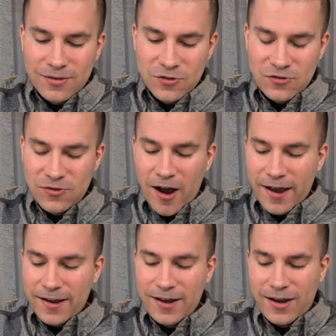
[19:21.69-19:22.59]
There's
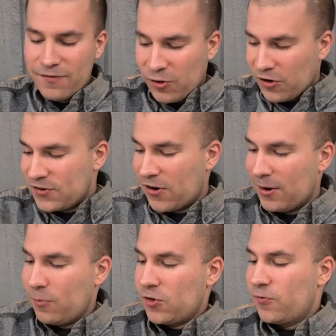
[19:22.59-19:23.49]
not a very
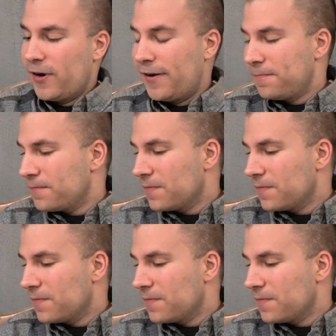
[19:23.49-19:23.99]
exciting book to read,